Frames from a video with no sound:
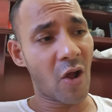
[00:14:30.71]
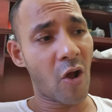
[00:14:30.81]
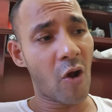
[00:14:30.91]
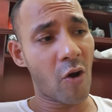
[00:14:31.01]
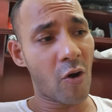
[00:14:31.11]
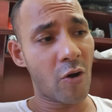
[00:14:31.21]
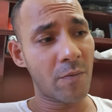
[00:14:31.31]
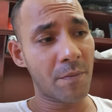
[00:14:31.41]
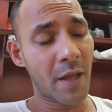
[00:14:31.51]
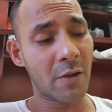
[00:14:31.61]
all
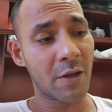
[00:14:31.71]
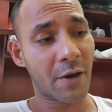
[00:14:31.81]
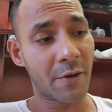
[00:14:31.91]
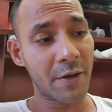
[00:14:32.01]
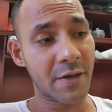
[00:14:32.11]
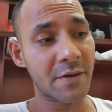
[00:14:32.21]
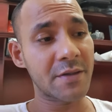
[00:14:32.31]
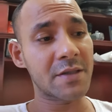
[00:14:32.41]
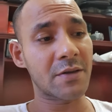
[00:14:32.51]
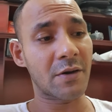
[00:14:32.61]
mail couriers
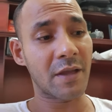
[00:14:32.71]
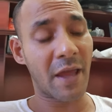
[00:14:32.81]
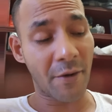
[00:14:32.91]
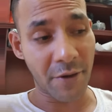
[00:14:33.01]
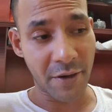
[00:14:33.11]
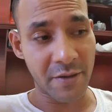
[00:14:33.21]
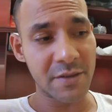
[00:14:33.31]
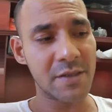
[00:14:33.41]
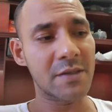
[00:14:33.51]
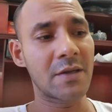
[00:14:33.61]
or
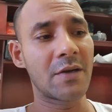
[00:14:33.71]
carriers,